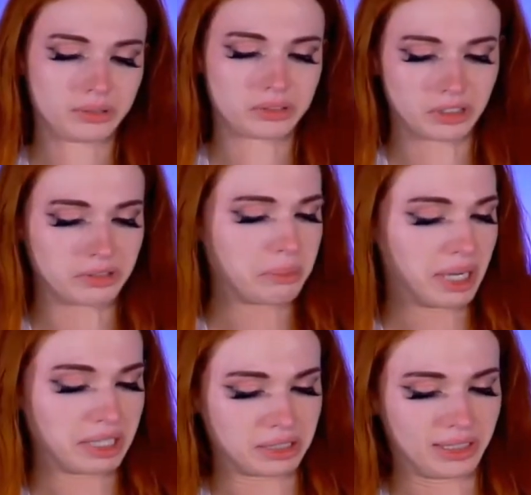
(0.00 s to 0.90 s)
turn the
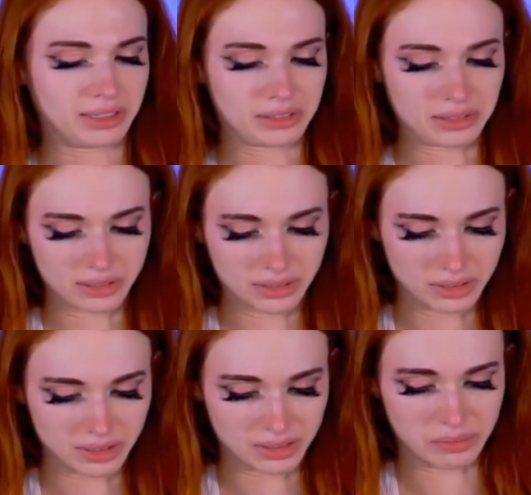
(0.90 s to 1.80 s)
mic on.
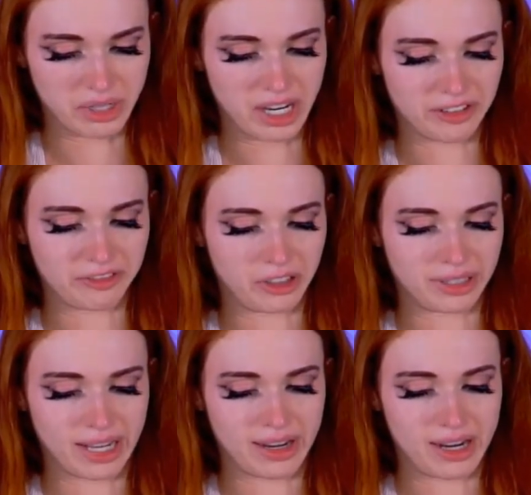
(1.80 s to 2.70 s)
It's my fault
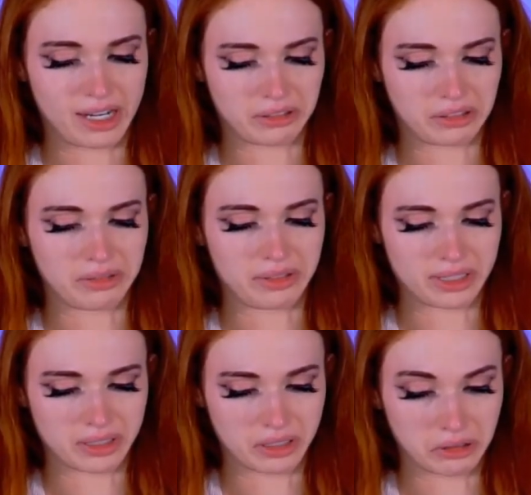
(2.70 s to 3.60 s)
now. I ruined
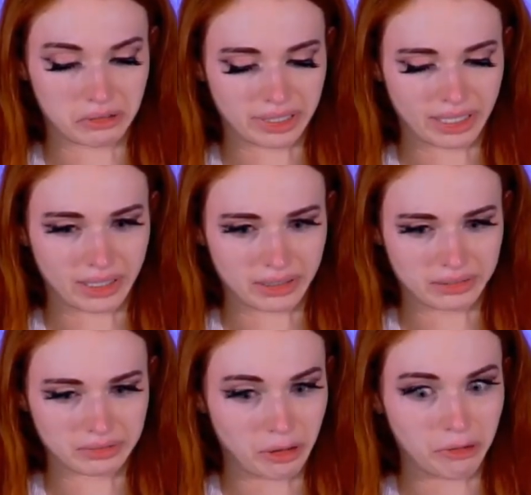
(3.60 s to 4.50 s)
it. Okay,
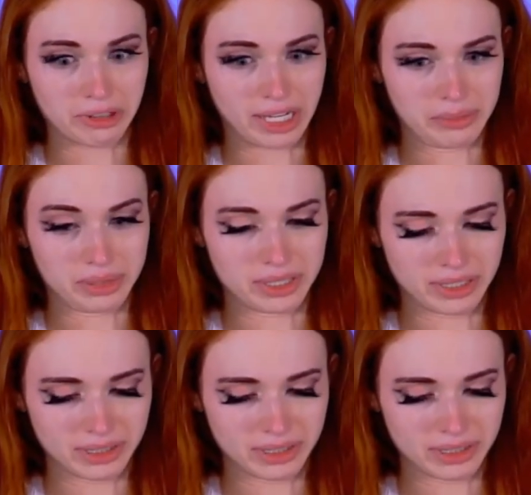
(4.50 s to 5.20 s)
buddy.